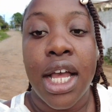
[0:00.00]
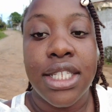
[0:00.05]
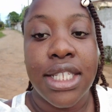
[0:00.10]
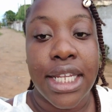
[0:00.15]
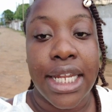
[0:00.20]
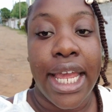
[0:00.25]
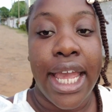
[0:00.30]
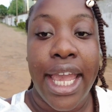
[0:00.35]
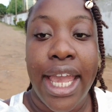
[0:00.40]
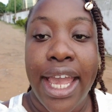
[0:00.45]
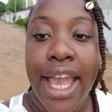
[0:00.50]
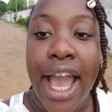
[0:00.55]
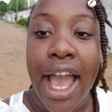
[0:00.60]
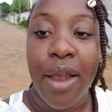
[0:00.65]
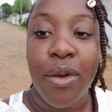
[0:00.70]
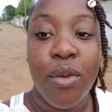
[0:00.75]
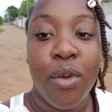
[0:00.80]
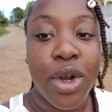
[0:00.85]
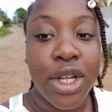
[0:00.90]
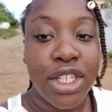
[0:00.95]
Today,
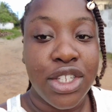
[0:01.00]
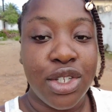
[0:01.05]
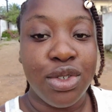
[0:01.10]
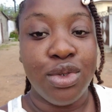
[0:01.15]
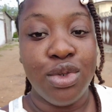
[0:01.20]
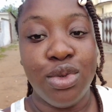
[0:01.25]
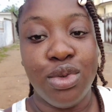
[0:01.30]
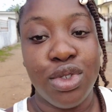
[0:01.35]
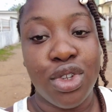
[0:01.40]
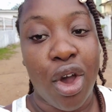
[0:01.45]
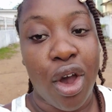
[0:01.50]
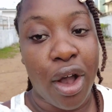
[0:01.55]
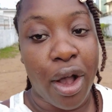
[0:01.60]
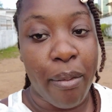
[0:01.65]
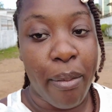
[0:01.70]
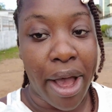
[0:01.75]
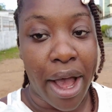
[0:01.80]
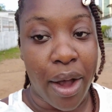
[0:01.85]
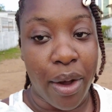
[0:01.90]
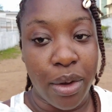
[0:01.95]
I want to talk
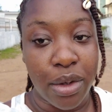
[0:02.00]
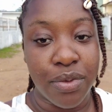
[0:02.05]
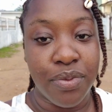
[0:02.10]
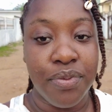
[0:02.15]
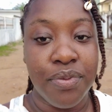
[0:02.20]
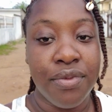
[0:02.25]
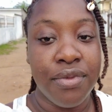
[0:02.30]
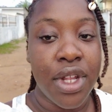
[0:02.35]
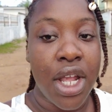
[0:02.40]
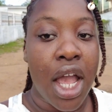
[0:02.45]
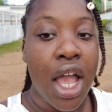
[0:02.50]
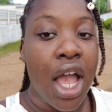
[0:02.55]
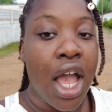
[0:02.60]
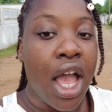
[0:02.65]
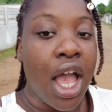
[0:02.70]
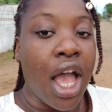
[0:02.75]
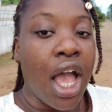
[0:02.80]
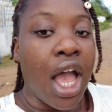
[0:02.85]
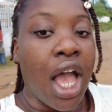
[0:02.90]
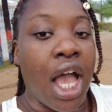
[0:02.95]
about
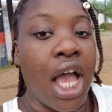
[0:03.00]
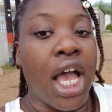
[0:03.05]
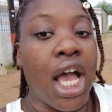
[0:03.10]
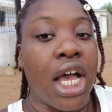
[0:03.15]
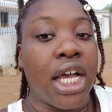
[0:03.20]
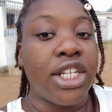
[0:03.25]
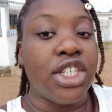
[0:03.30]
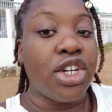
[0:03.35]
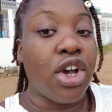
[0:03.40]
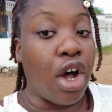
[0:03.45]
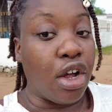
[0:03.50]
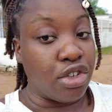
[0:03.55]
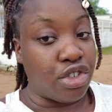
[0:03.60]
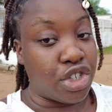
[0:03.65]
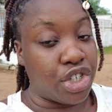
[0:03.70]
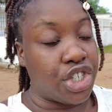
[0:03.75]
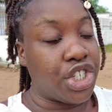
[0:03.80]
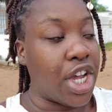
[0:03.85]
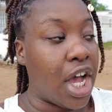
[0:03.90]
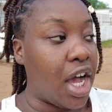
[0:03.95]

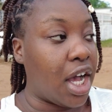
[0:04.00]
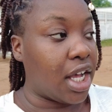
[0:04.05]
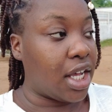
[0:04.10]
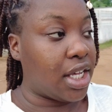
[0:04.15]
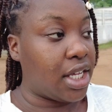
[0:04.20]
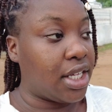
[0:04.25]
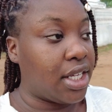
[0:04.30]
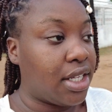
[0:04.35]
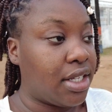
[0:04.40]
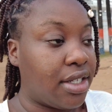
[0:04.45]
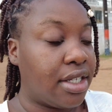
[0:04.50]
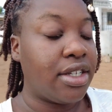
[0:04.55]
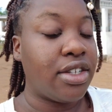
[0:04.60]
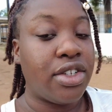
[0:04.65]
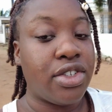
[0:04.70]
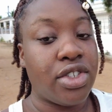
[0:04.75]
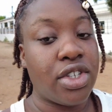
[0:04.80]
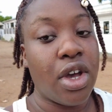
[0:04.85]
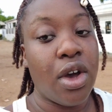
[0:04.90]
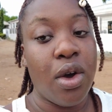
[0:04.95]
culture shock.
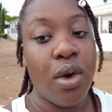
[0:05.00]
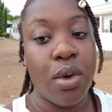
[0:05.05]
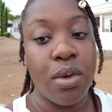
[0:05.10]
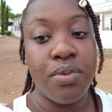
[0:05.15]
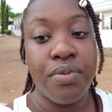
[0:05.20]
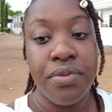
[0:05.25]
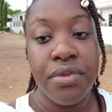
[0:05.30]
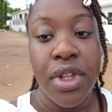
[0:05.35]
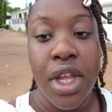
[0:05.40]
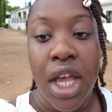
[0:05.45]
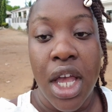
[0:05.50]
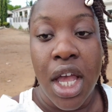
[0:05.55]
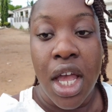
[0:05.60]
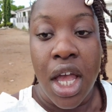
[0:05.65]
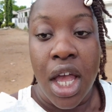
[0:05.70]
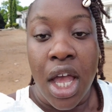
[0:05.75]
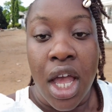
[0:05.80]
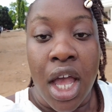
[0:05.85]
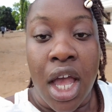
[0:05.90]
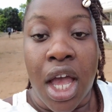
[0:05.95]
So,
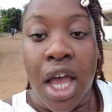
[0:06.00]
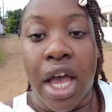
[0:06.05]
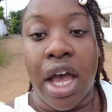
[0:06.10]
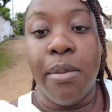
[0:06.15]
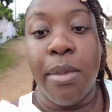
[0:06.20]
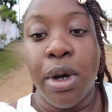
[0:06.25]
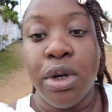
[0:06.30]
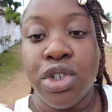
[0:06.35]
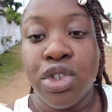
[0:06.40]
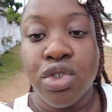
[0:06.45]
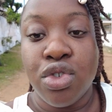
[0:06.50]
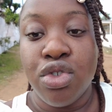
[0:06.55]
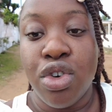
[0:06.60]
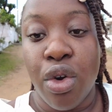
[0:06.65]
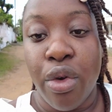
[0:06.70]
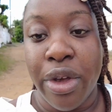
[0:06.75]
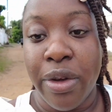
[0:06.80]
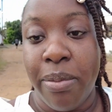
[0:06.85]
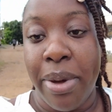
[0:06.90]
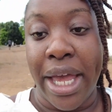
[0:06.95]
emotional
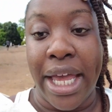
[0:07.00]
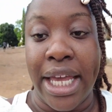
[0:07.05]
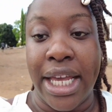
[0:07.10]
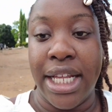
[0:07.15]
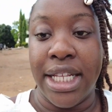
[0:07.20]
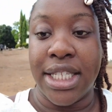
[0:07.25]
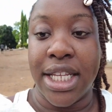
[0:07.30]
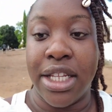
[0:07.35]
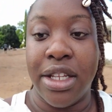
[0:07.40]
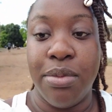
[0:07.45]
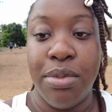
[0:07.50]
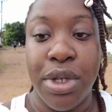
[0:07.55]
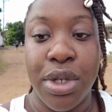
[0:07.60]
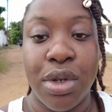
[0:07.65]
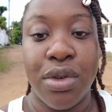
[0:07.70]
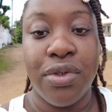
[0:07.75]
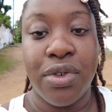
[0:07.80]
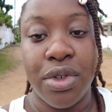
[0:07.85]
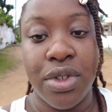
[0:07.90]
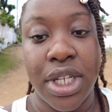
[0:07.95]
growing pains and the
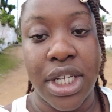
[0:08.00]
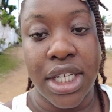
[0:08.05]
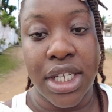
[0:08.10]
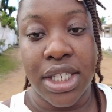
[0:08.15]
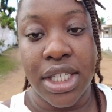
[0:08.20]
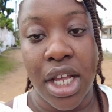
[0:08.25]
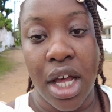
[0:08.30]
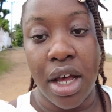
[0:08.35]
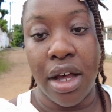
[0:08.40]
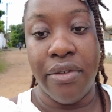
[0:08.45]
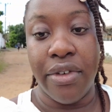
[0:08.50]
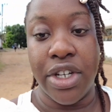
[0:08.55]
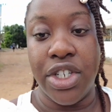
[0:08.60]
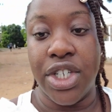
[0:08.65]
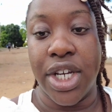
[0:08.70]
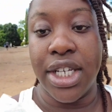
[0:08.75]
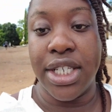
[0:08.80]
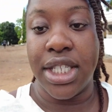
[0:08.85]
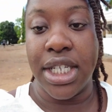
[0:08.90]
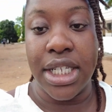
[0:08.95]
beautifulness of
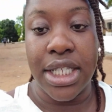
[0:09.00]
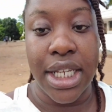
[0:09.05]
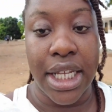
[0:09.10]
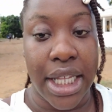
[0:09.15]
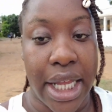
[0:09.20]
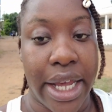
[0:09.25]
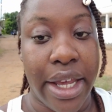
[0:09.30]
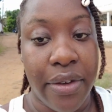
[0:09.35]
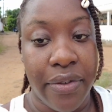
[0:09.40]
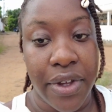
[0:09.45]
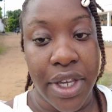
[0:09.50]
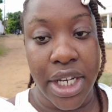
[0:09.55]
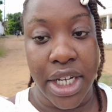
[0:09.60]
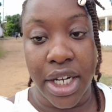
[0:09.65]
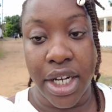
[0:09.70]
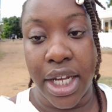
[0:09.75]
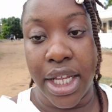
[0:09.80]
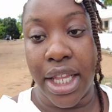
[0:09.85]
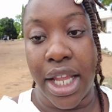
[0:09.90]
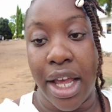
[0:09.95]
adjusting to life
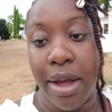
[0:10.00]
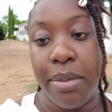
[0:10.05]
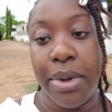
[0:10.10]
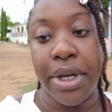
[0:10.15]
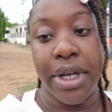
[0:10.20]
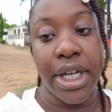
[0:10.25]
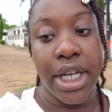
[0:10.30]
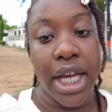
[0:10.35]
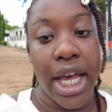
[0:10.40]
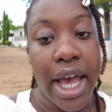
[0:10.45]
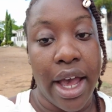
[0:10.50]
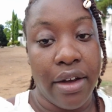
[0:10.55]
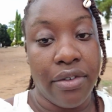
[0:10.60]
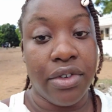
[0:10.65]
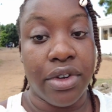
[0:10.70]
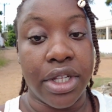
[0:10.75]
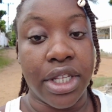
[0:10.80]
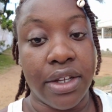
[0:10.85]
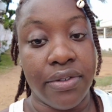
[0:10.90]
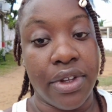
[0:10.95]
here in Liberia
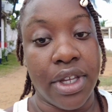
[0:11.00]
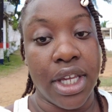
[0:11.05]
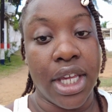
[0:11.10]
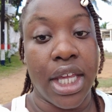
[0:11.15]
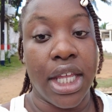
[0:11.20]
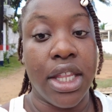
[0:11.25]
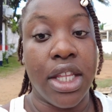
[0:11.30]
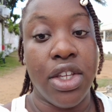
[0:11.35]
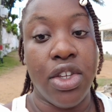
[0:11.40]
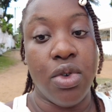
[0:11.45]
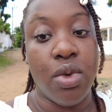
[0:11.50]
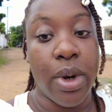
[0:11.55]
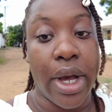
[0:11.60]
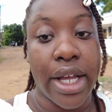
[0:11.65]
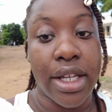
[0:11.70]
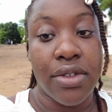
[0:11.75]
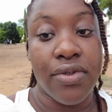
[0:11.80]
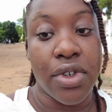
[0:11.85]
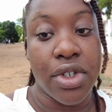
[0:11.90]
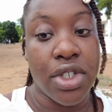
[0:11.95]
after living in the
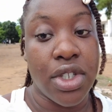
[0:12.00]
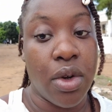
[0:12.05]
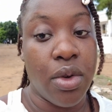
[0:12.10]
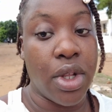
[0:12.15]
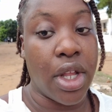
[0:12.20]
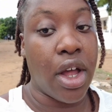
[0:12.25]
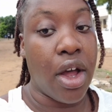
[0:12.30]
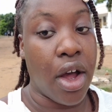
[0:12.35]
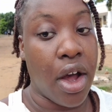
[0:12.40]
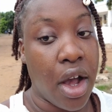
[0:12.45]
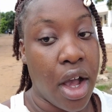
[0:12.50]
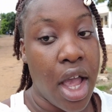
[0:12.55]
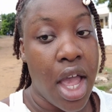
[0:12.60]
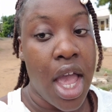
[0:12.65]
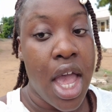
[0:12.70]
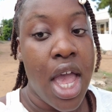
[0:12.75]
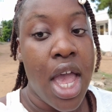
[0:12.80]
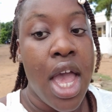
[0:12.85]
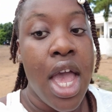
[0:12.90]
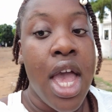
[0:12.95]
US for so long.
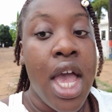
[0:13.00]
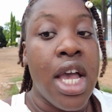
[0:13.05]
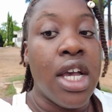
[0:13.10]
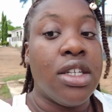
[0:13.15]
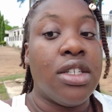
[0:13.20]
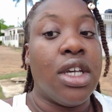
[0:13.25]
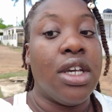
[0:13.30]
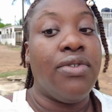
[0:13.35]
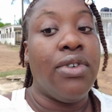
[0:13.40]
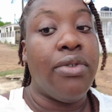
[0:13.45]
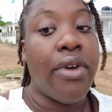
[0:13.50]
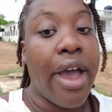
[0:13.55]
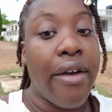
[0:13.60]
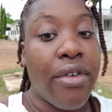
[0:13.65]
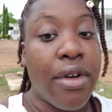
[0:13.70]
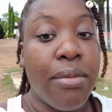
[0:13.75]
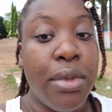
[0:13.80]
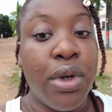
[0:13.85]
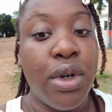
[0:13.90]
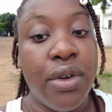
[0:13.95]
So if you've
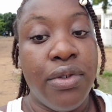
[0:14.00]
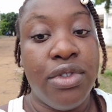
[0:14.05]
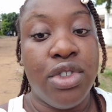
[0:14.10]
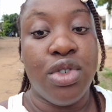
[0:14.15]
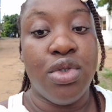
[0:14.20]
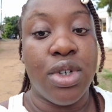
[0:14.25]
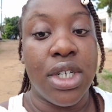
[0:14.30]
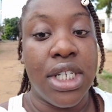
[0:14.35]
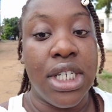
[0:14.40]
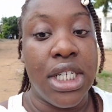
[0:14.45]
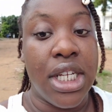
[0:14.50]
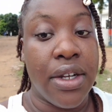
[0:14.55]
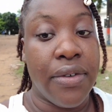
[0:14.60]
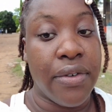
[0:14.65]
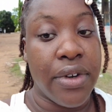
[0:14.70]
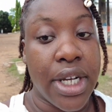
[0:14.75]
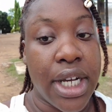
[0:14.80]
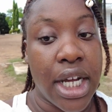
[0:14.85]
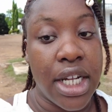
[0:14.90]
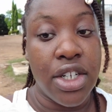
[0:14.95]
ever moved to a
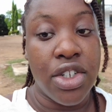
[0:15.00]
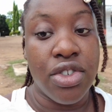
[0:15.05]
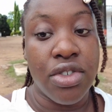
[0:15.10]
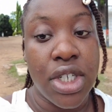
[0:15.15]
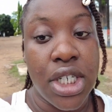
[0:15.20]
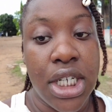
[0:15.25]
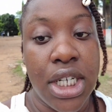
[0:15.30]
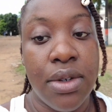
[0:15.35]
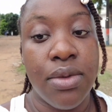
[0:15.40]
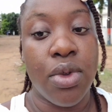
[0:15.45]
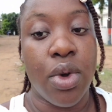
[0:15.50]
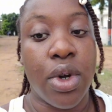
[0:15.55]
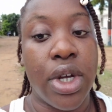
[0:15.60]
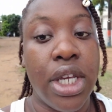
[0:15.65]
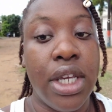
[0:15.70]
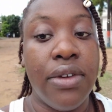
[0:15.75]
different country or